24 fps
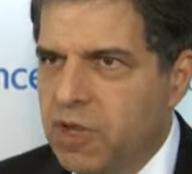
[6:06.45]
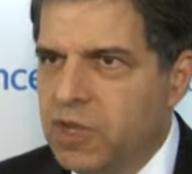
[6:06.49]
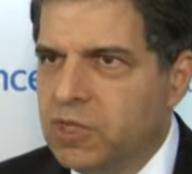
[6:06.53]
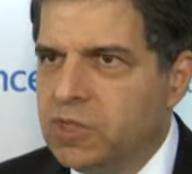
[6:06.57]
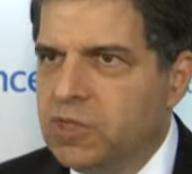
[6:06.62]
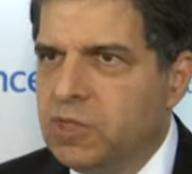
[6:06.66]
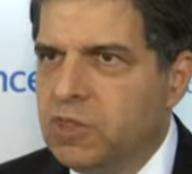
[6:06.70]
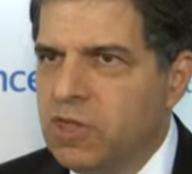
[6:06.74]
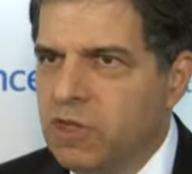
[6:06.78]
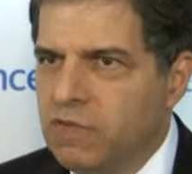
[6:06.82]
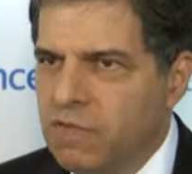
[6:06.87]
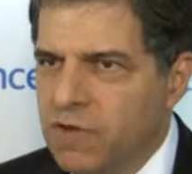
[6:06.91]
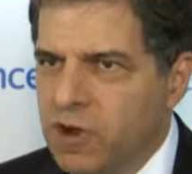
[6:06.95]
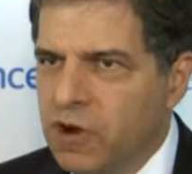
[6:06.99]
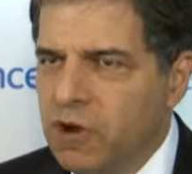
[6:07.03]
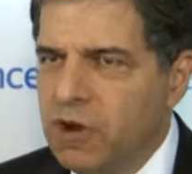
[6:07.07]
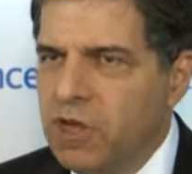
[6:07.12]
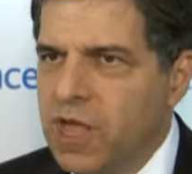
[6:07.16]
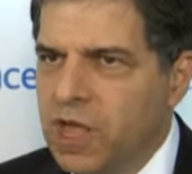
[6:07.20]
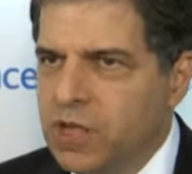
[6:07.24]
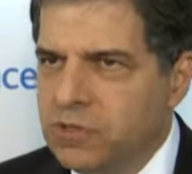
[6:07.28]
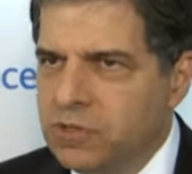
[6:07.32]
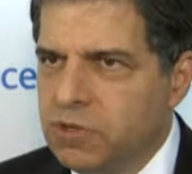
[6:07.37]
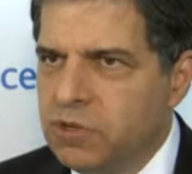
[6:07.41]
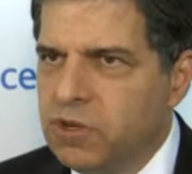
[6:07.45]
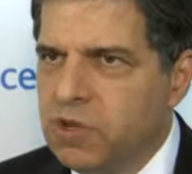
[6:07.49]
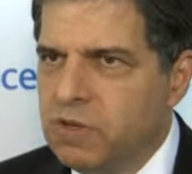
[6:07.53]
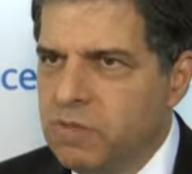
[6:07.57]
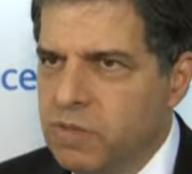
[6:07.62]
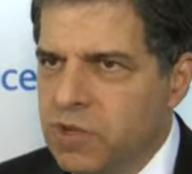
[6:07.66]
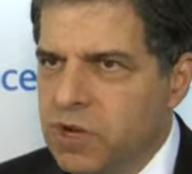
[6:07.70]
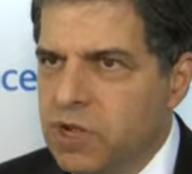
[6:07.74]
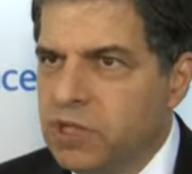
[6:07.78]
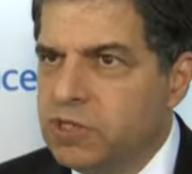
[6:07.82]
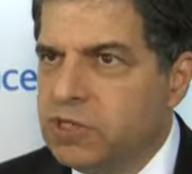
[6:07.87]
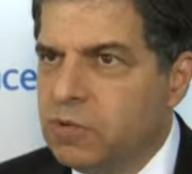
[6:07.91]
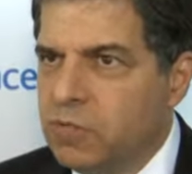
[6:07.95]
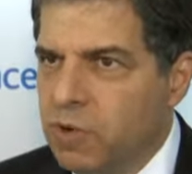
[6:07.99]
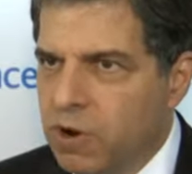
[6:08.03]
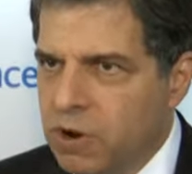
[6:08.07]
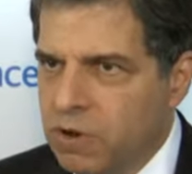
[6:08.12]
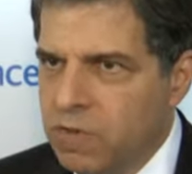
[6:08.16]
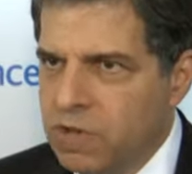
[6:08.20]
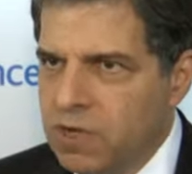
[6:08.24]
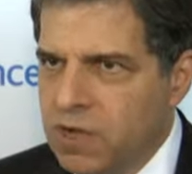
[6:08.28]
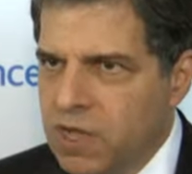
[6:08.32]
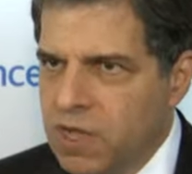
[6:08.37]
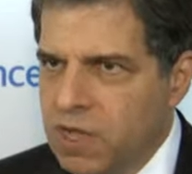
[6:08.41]
So the ovarian cancer Committee is aware
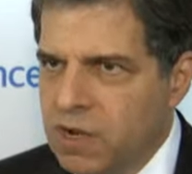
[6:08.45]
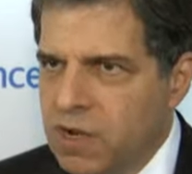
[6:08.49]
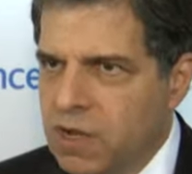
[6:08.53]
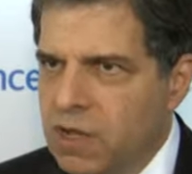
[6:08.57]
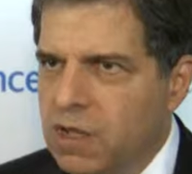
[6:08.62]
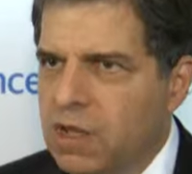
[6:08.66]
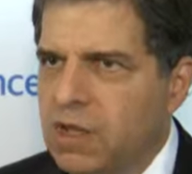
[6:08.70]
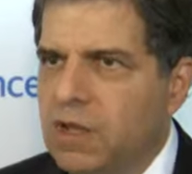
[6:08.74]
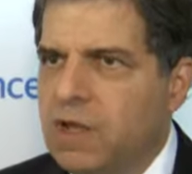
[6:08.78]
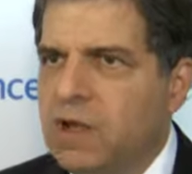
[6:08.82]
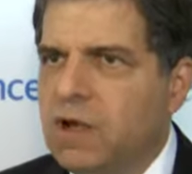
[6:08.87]
of the data.